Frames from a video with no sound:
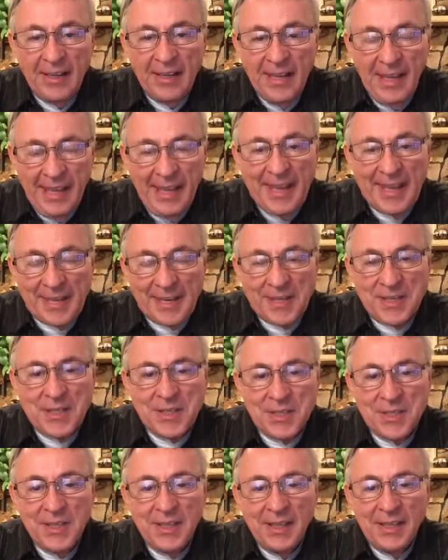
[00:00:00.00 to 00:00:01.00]

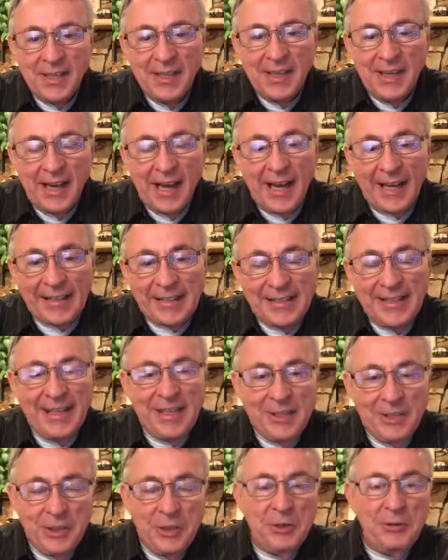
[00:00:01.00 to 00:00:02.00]
is uh,
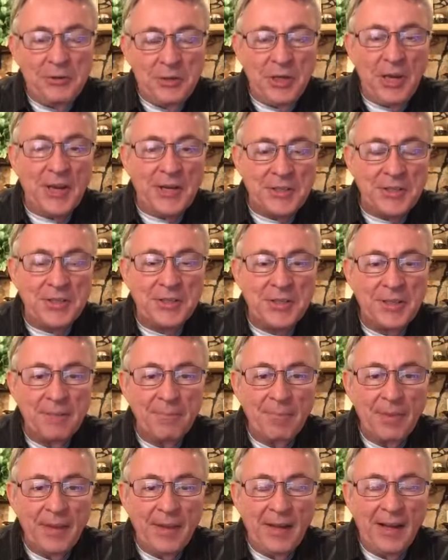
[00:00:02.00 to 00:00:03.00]
did you just
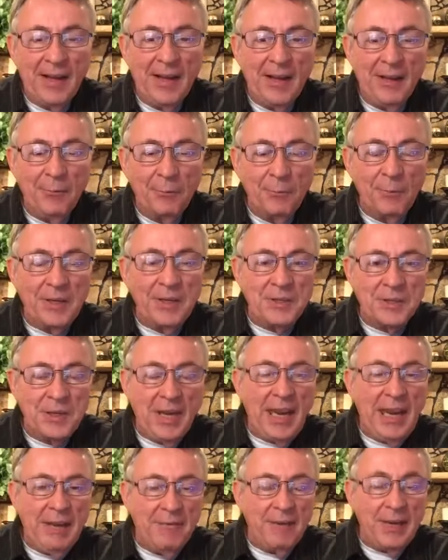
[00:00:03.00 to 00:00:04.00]
uh,
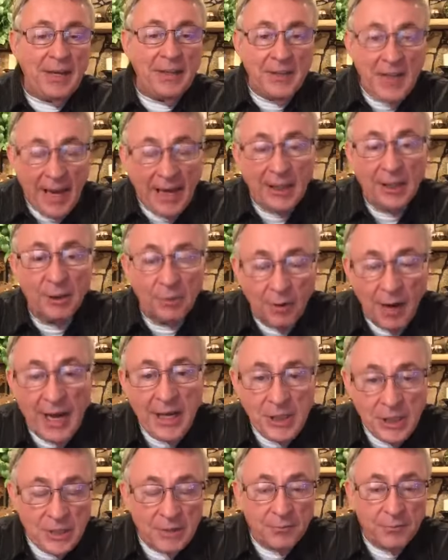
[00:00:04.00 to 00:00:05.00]
receive a
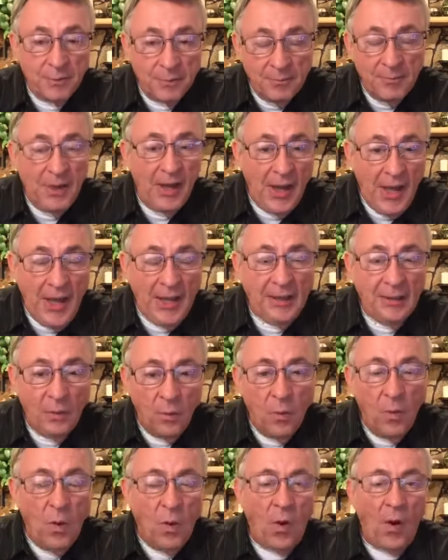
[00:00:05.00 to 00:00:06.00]
declaration from God
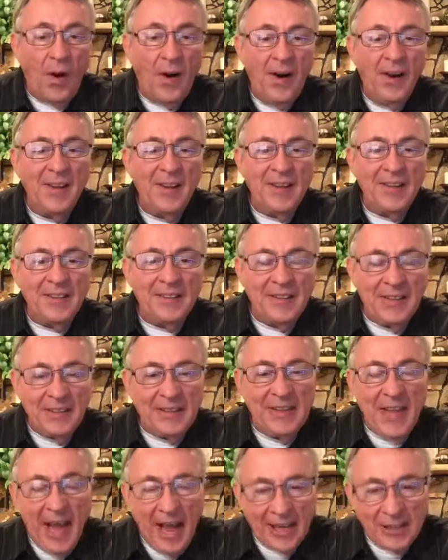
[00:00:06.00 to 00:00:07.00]
or did
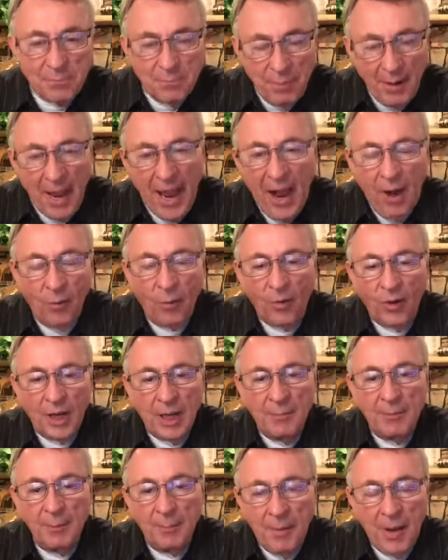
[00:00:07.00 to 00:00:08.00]
God's power
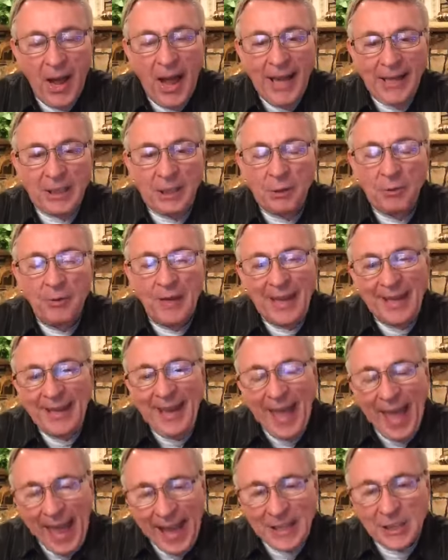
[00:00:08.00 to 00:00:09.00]
come upon you and
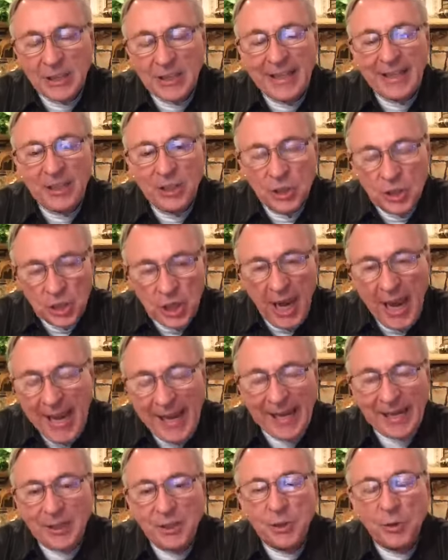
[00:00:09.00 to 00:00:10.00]
actually
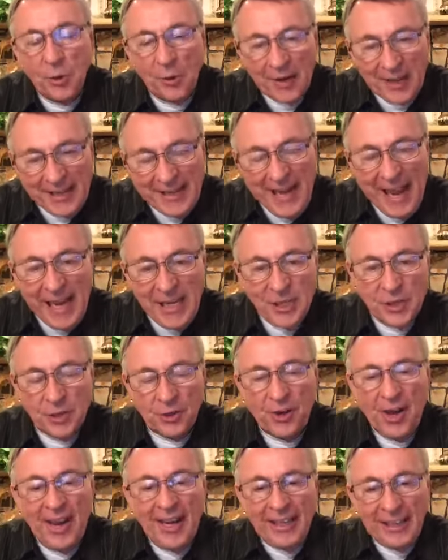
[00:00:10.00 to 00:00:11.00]
change your
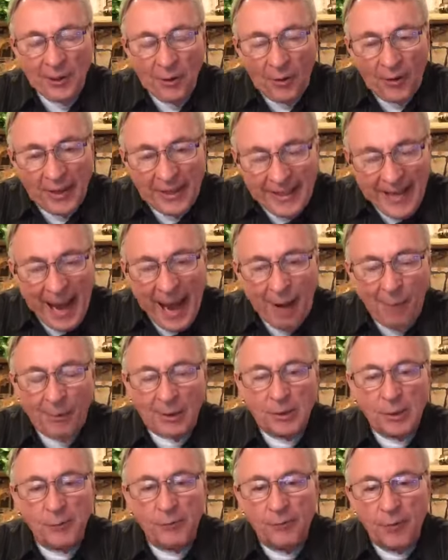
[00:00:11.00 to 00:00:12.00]
nature, your
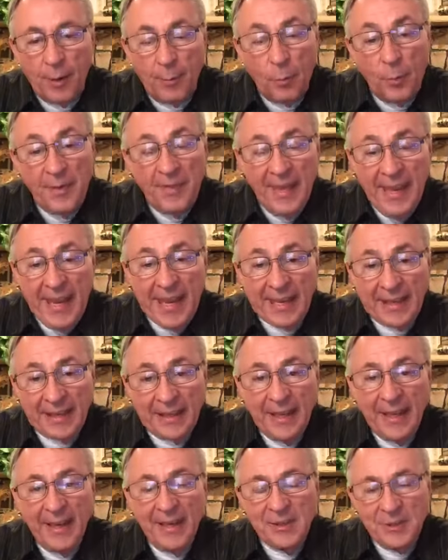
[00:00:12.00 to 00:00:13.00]
character from within
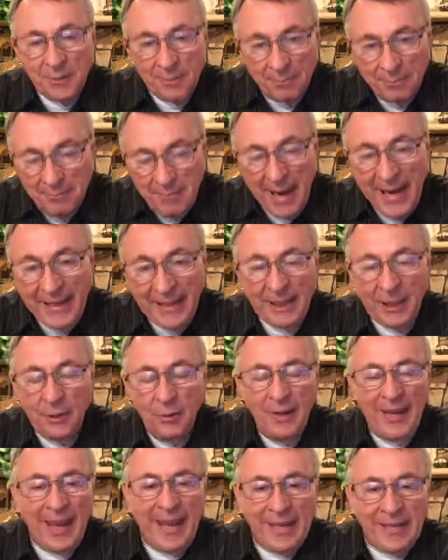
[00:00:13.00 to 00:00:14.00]
to make
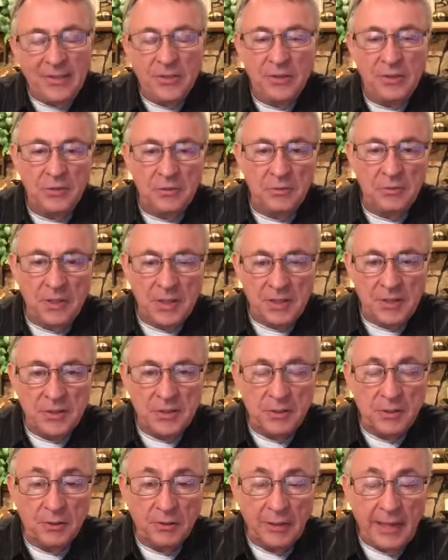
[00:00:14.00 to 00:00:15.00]
you into this
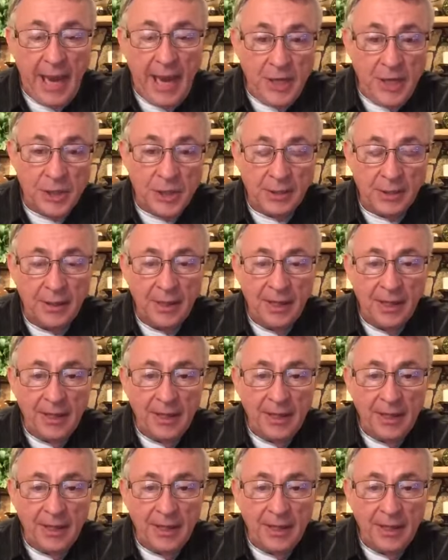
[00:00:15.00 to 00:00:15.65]
new creation.